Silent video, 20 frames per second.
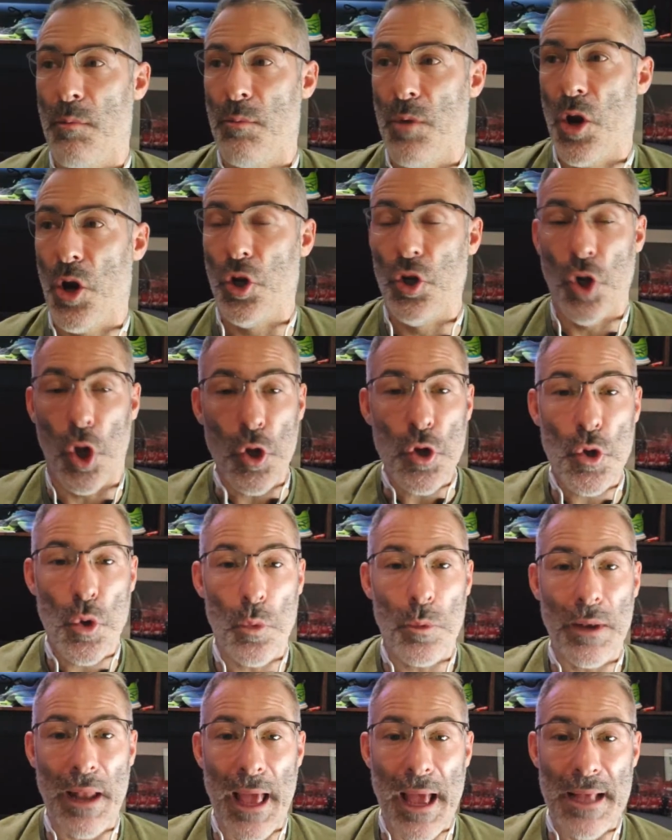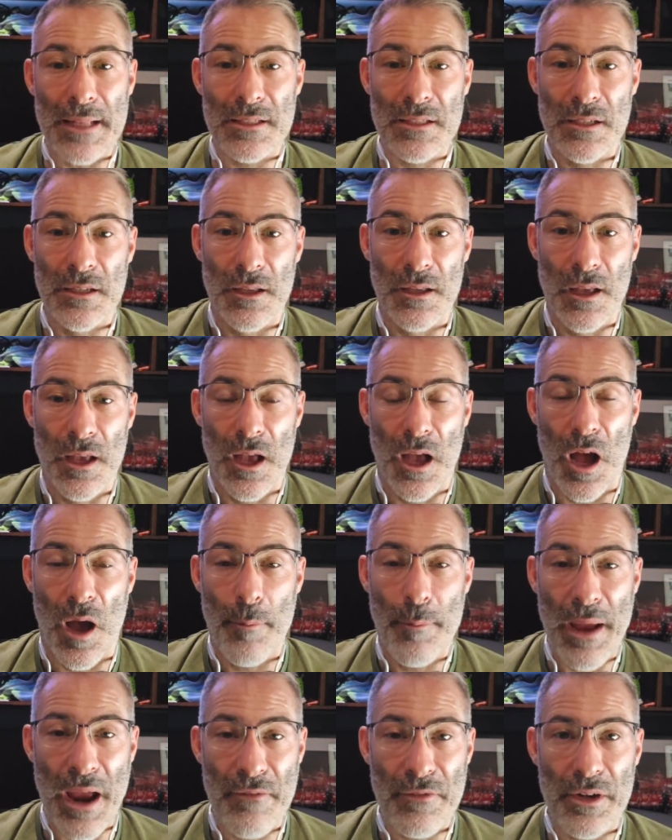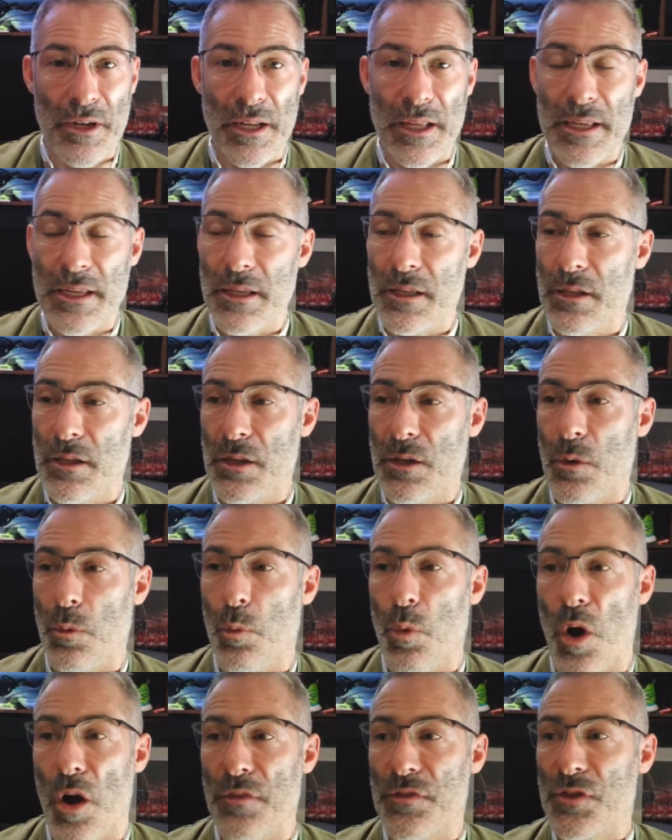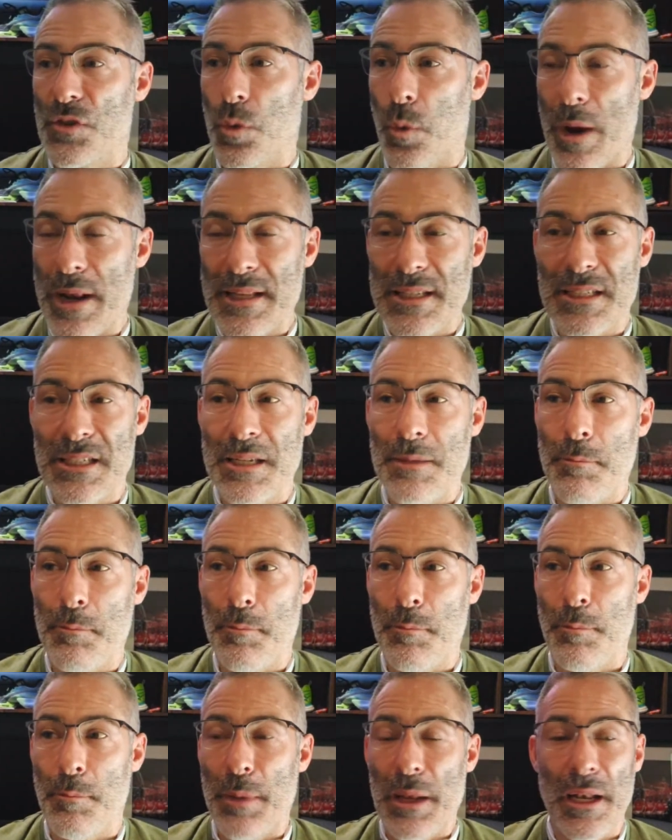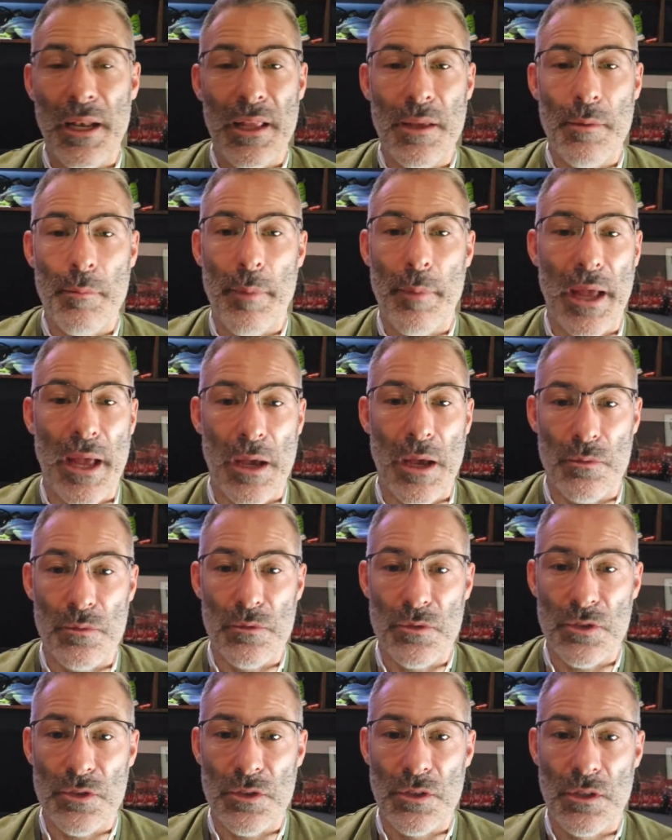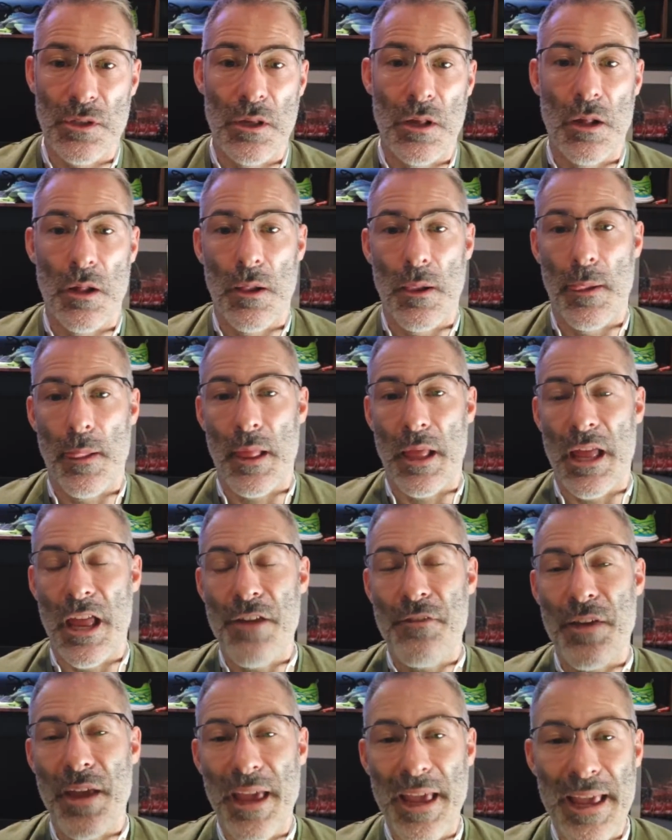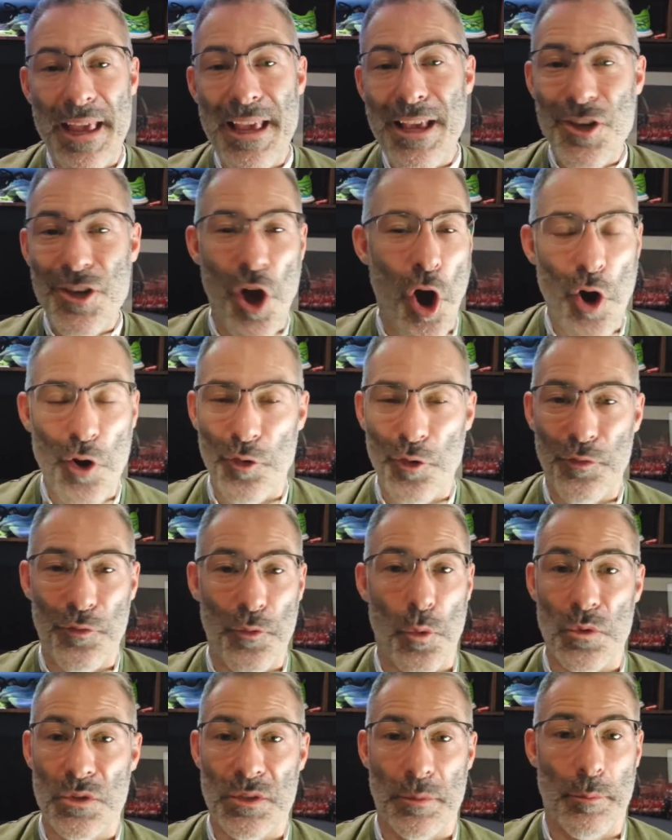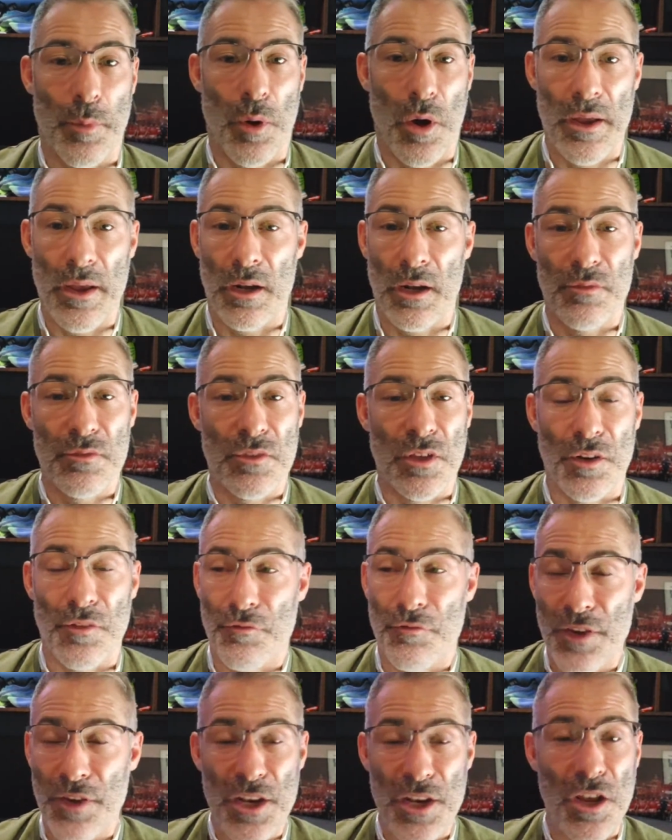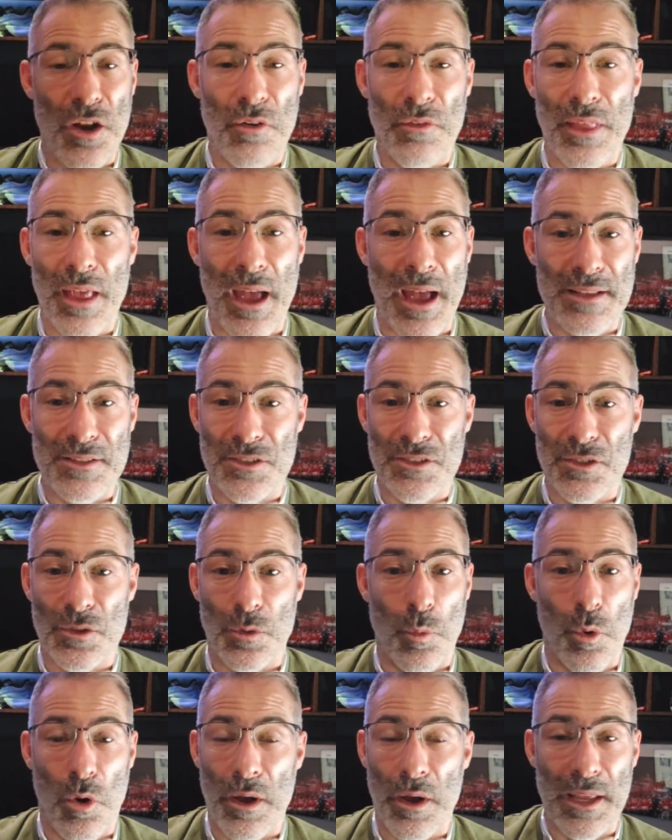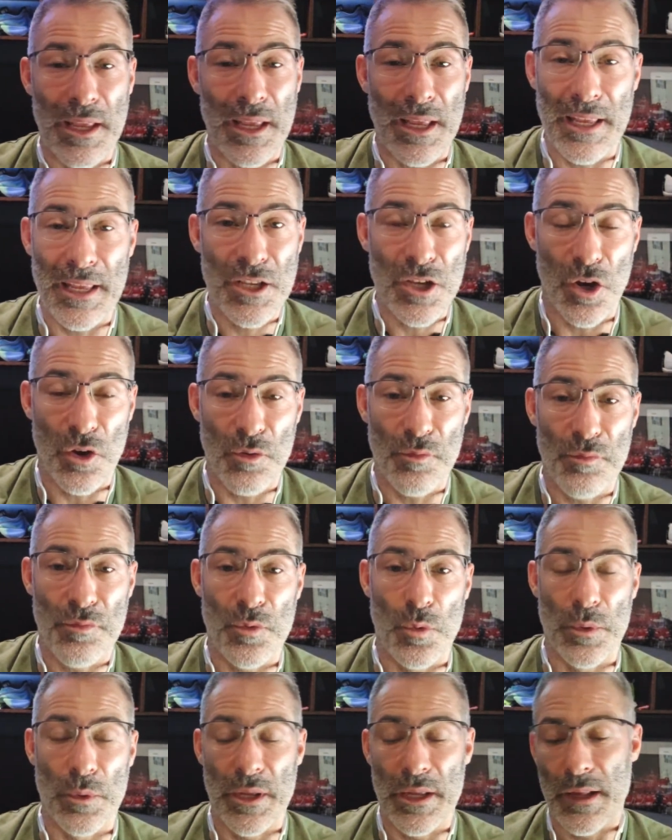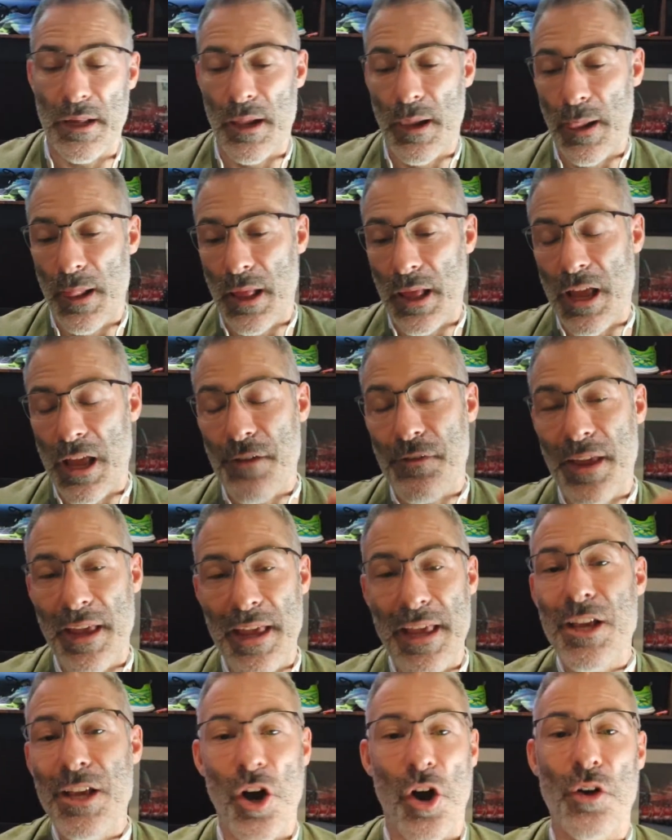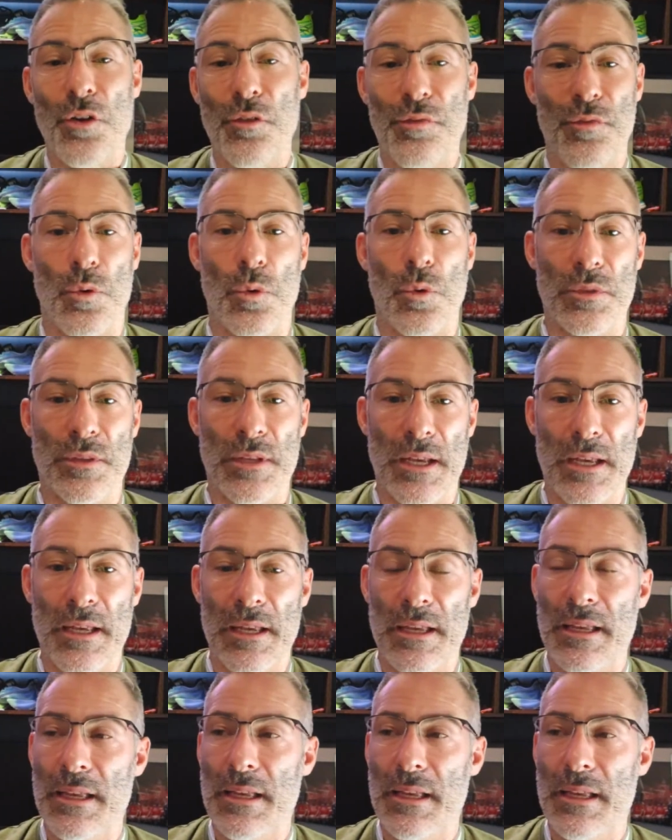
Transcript: local lad, apparently worth £20 billion. If he can't afford to buy it, and I've done a video on that as to why he can't afford it, if he can't afford it,